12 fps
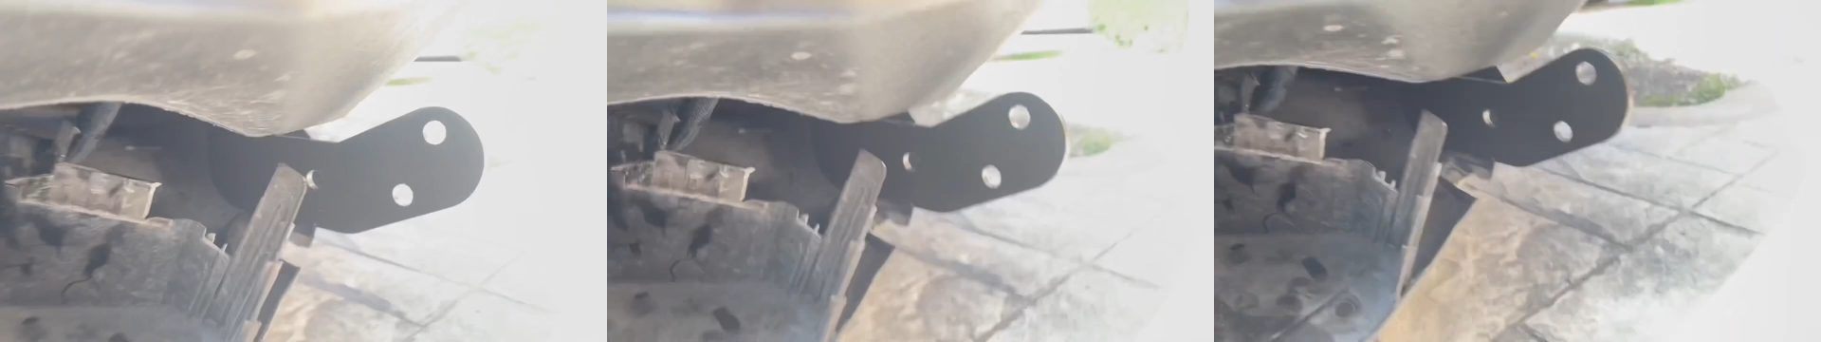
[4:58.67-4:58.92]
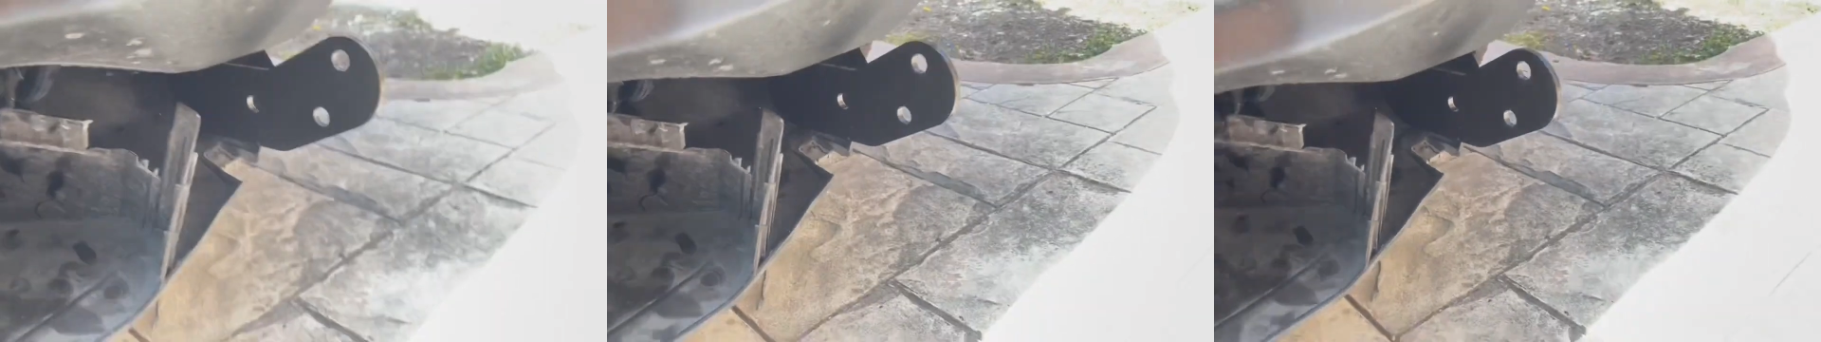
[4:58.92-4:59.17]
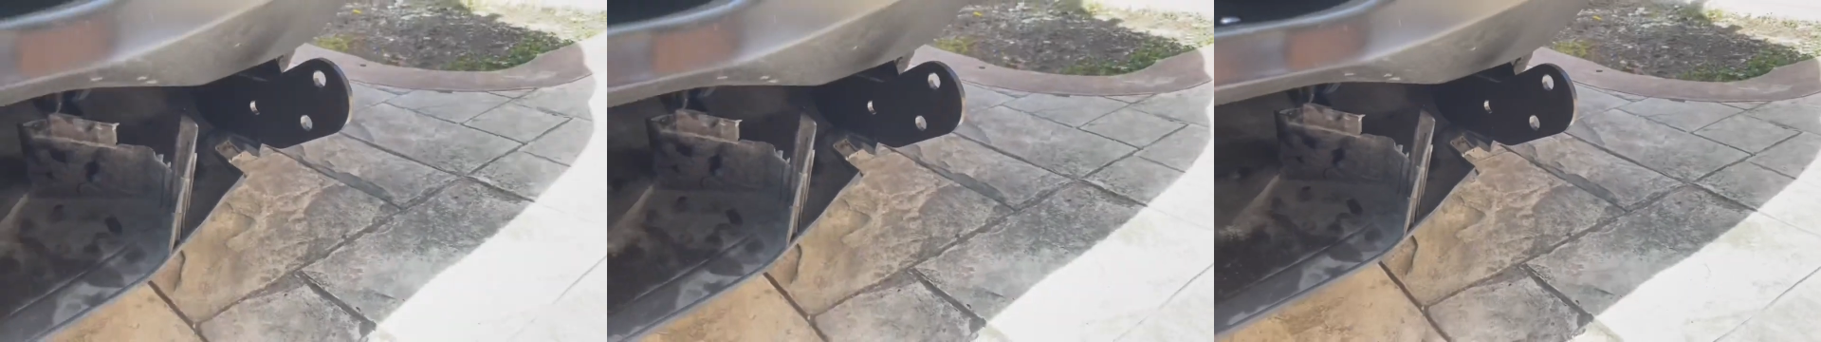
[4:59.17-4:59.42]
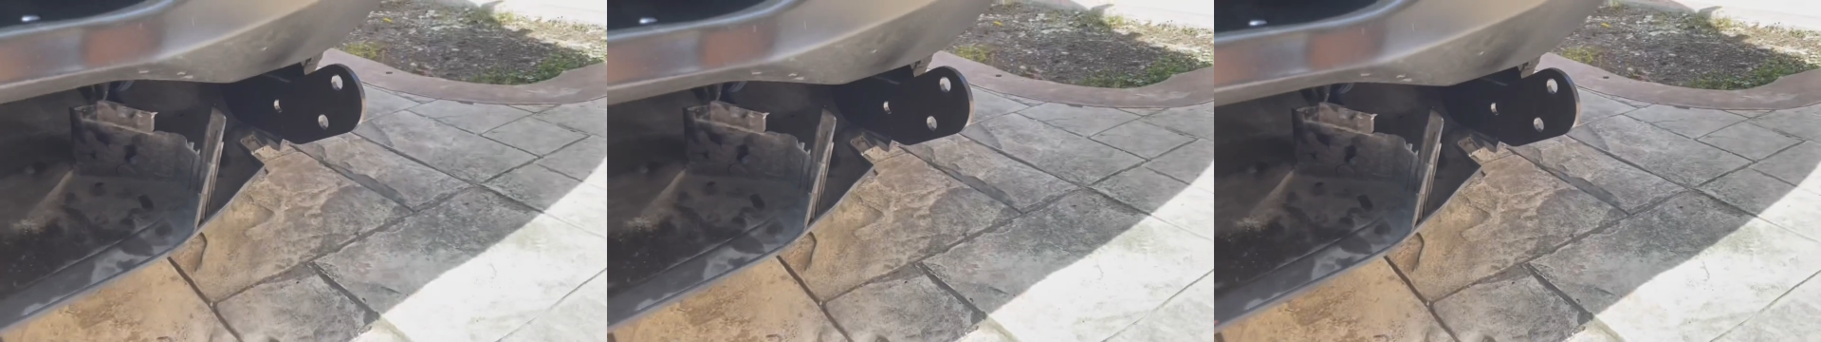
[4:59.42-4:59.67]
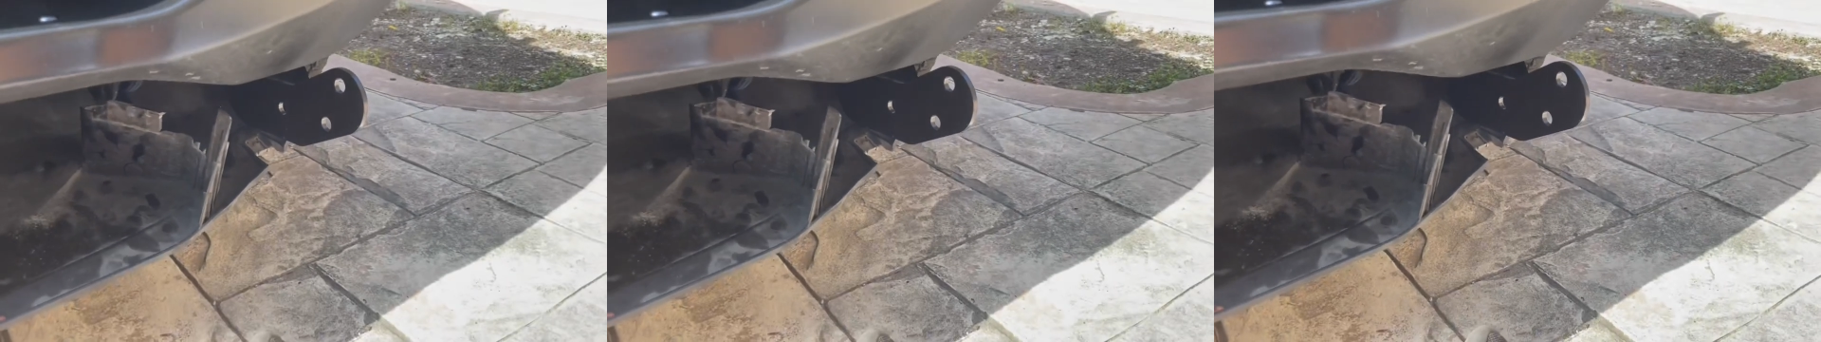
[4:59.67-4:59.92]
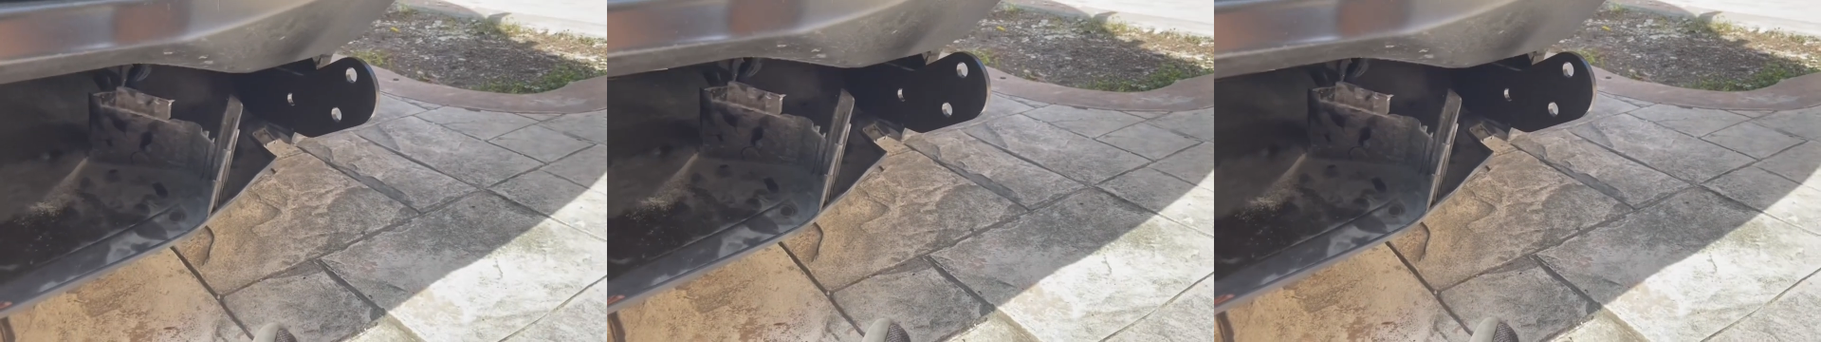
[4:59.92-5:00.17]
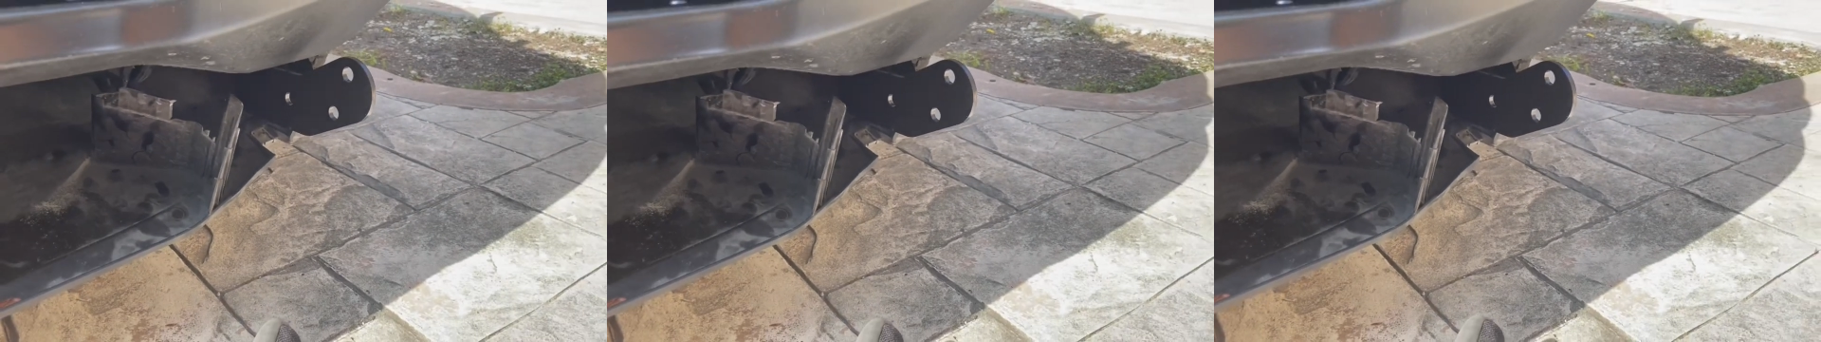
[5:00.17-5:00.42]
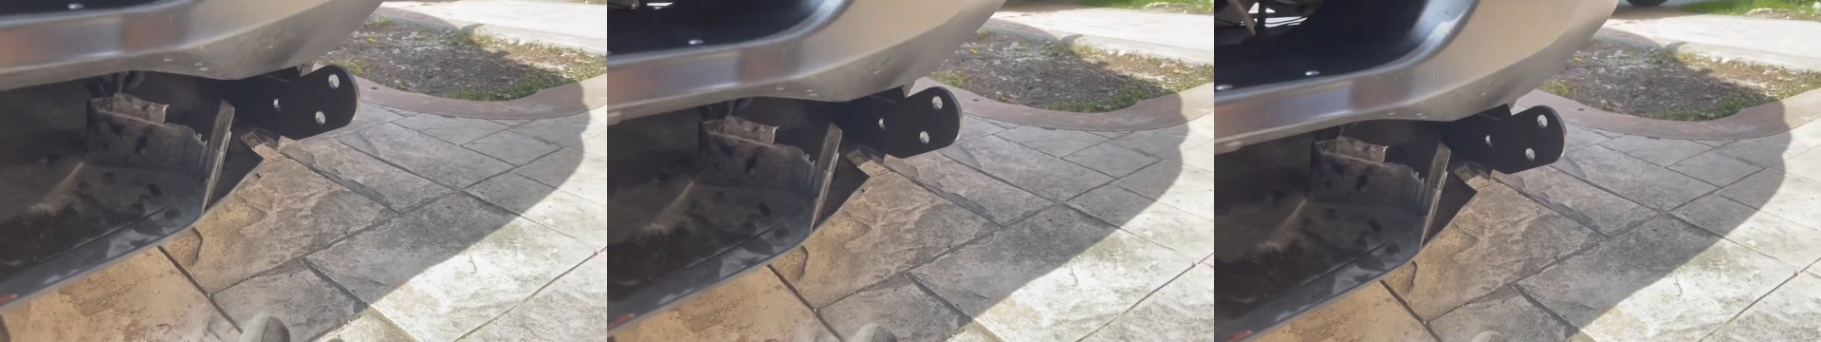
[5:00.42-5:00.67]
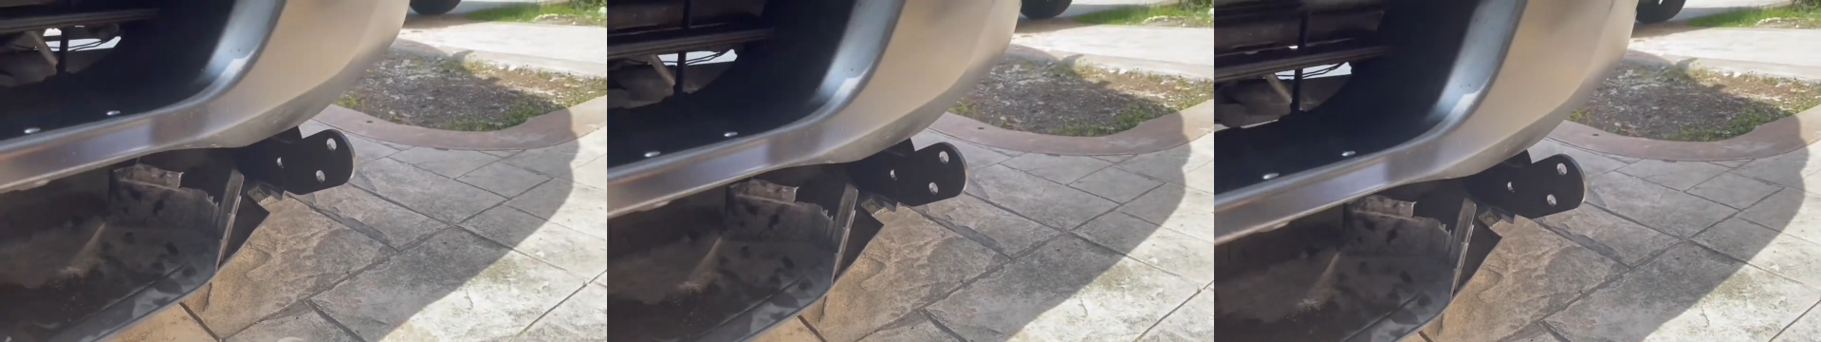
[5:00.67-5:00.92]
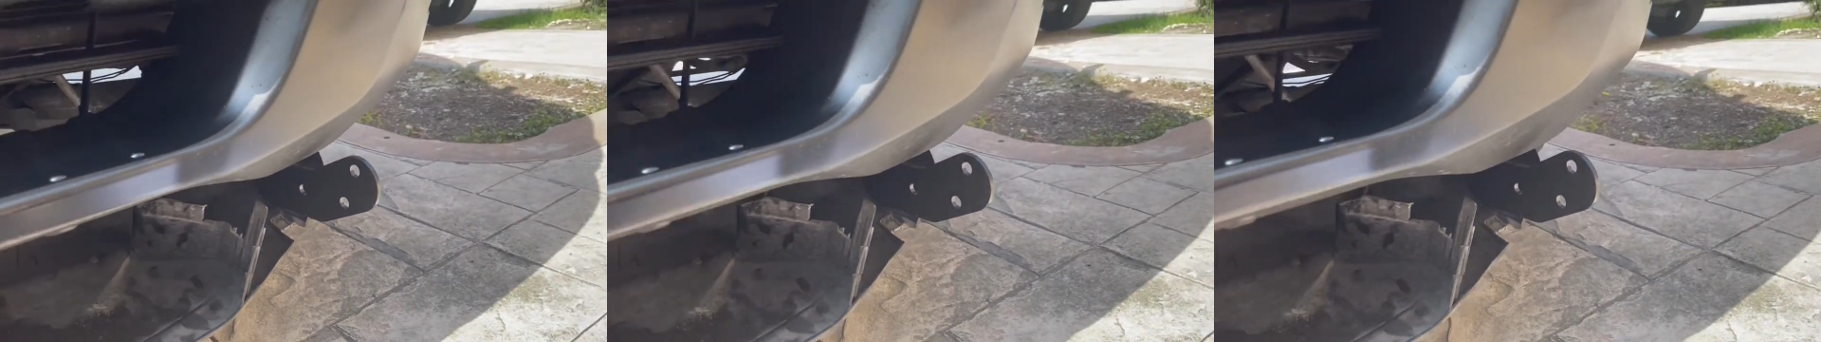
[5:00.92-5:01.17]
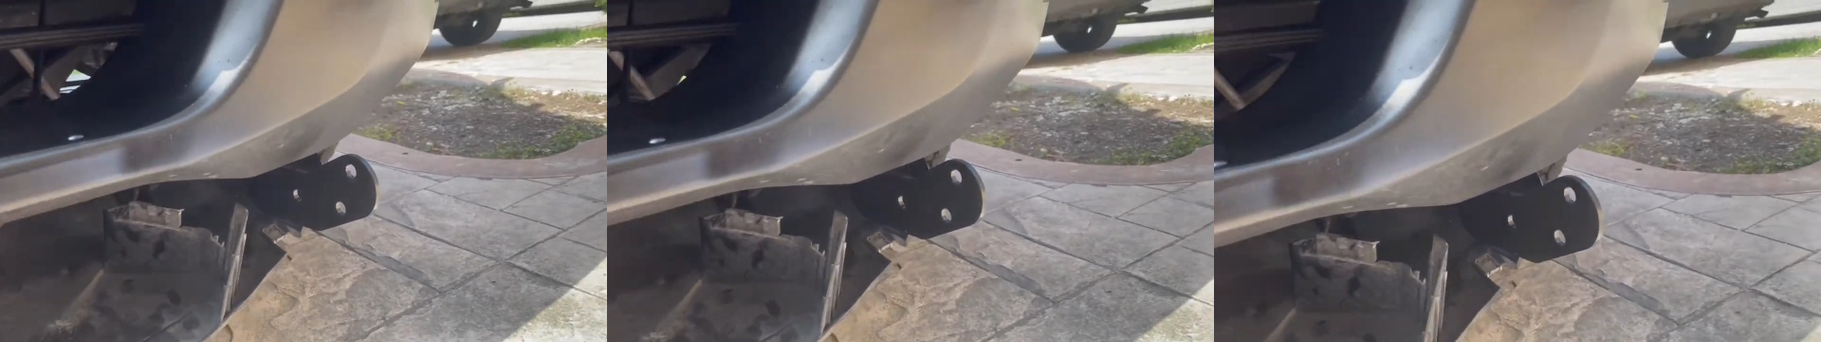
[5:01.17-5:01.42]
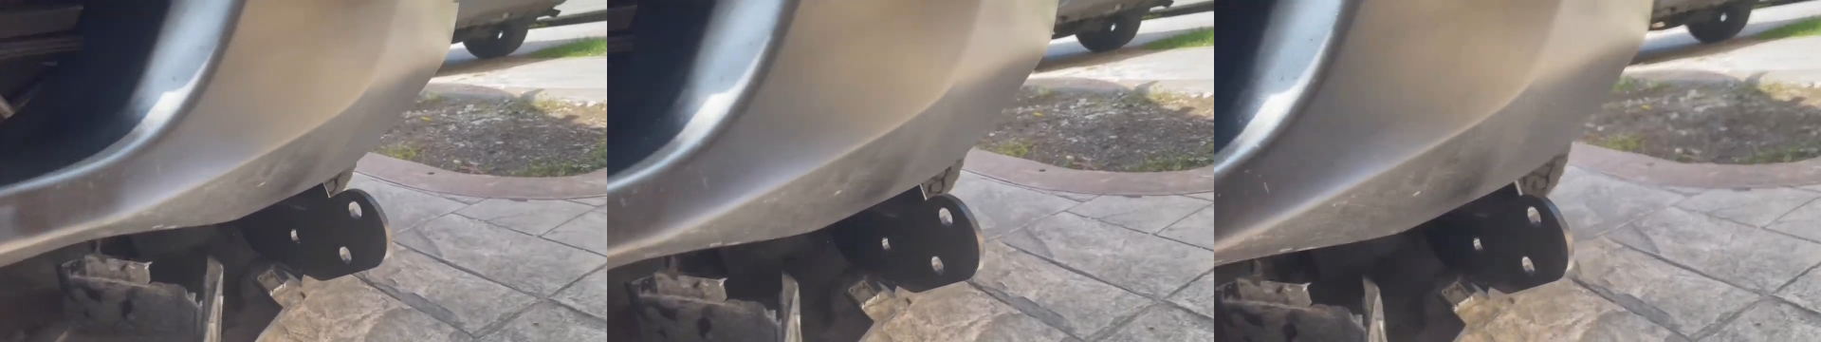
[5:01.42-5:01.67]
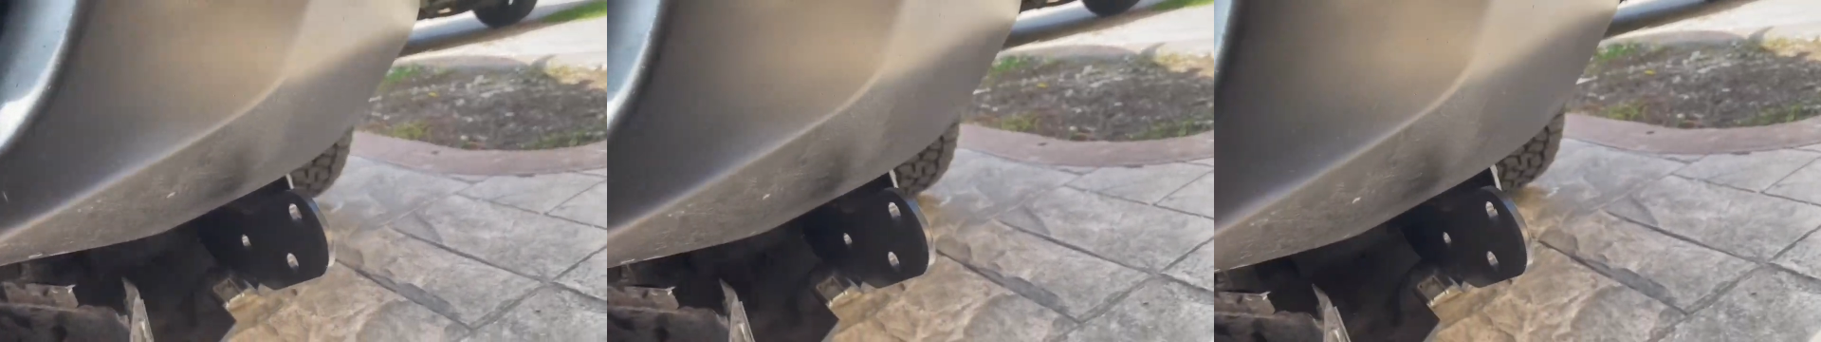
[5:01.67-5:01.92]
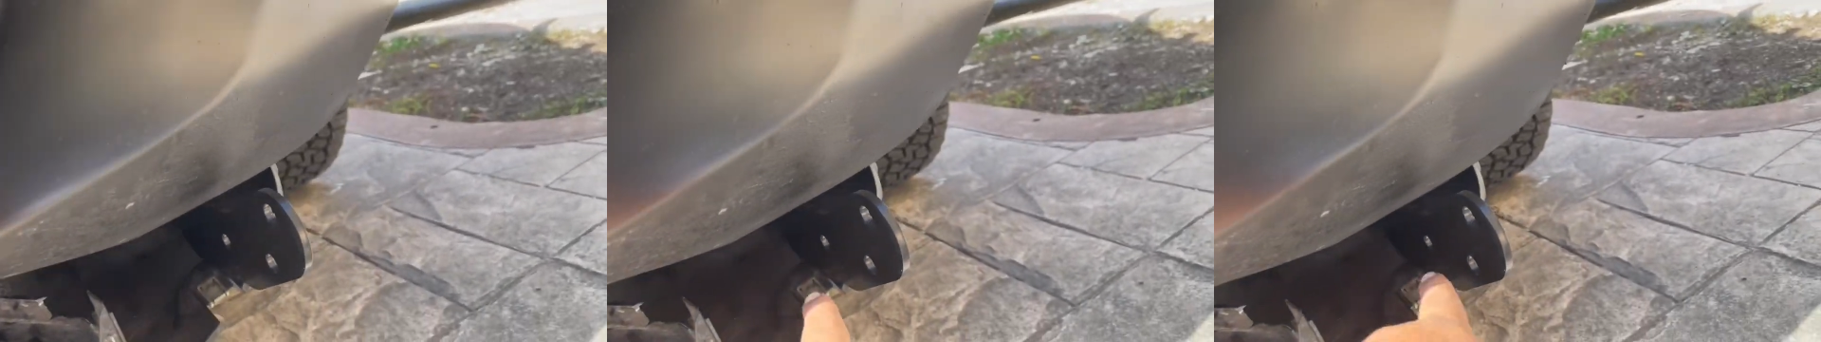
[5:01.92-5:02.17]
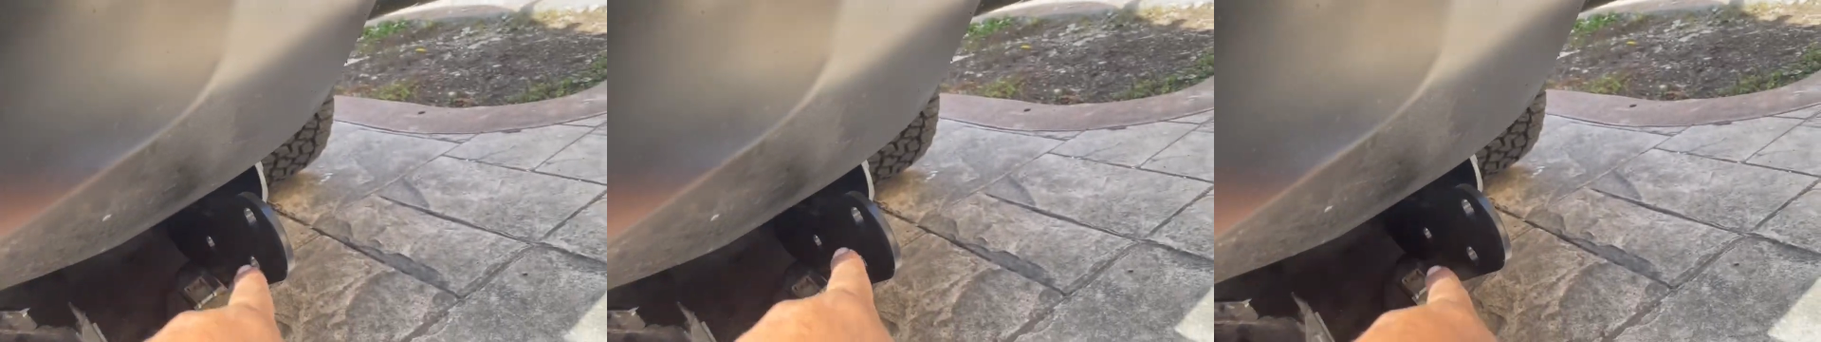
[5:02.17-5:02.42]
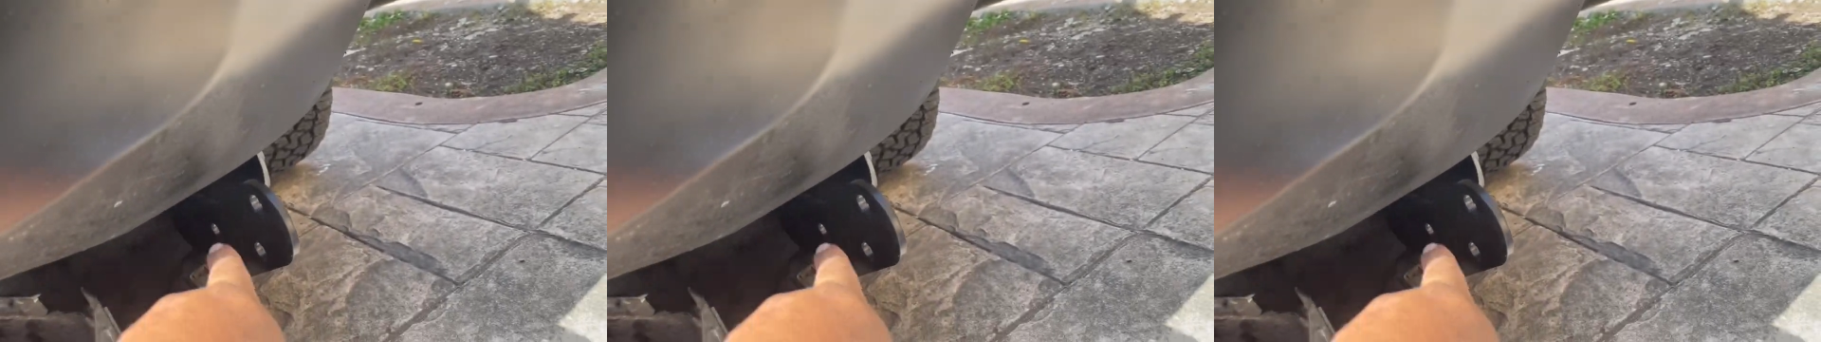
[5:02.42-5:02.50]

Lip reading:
[unreadable: no face in view]